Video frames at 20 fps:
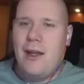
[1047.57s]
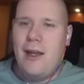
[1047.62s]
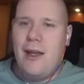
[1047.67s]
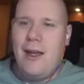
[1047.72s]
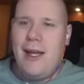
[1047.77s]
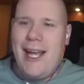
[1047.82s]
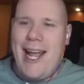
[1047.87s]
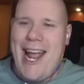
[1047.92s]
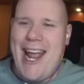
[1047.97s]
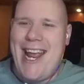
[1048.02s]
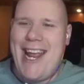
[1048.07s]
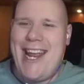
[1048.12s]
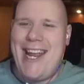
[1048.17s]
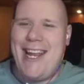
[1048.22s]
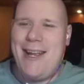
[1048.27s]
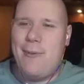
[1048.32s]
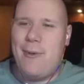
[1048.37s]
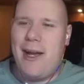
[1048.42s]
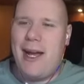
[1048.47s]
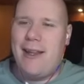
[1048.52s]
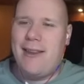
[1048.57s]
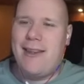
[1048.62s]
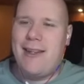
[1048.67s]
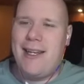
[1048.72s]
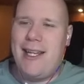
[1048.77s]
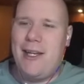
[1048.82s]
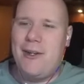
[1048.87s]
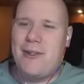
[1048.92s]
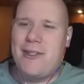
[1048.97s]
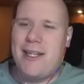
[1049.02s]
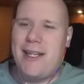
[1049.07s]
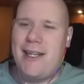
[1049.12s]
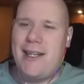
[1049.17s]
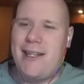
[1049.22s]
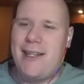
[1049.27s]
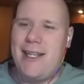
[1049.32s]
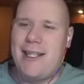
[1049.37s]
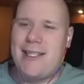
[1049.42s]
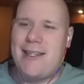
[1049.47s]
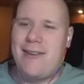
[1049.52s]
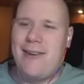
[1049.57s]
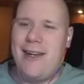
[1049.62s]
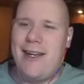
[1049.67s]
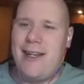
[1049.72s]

Hey, we got the Neo tank. That's great.